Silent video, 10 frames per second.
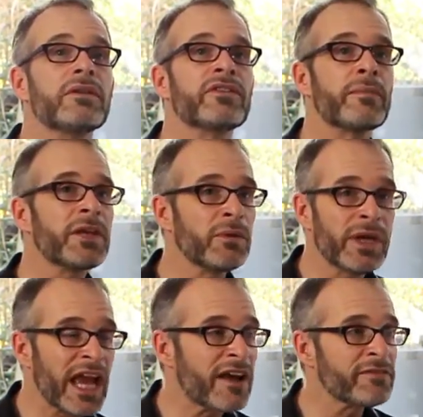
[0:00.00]
something
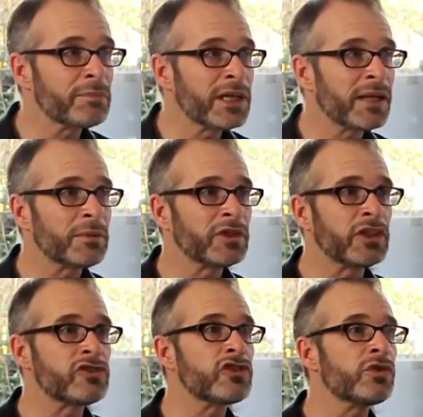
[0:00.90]
we haven't been able to
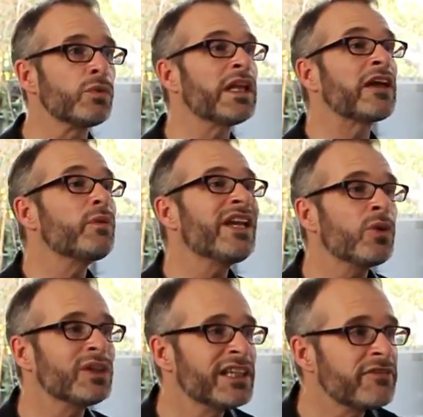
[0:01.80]
do. We
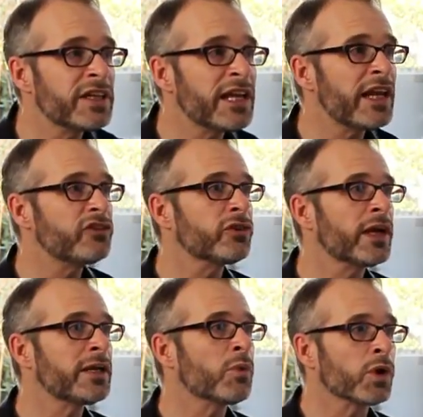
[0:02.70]
don't live in nature
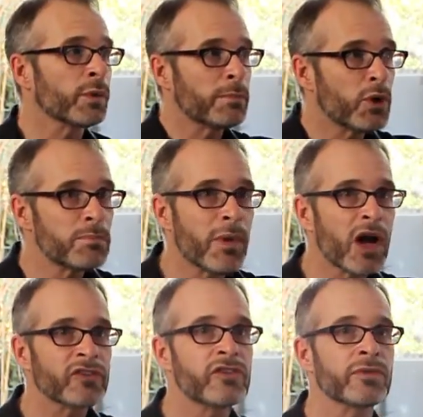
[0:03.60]
anymore. We put
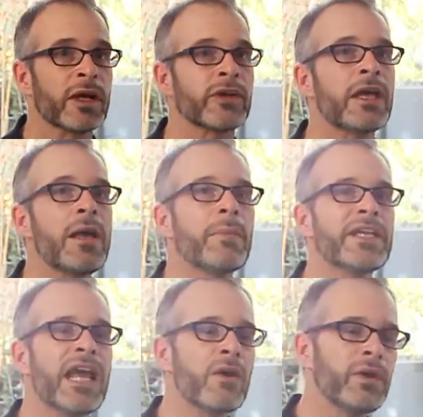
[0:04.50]
boxes around it.
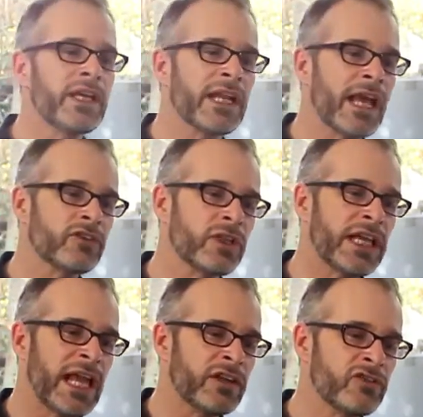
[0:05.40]
But now we can
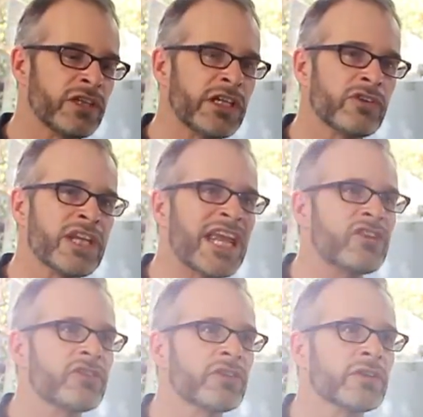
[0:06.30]
actually engineer
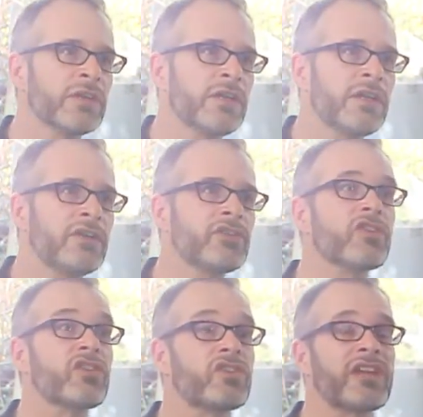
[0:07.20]
nature to
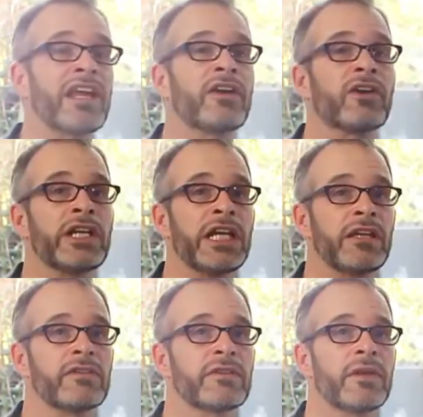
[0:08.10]
sustain our
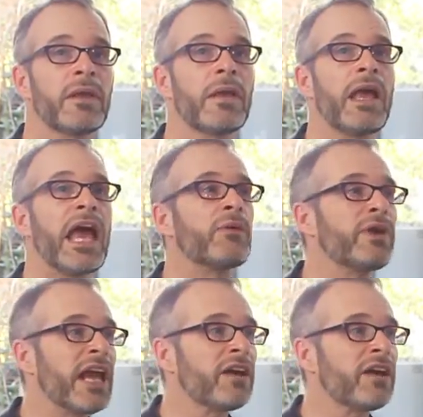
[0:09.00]
needs. And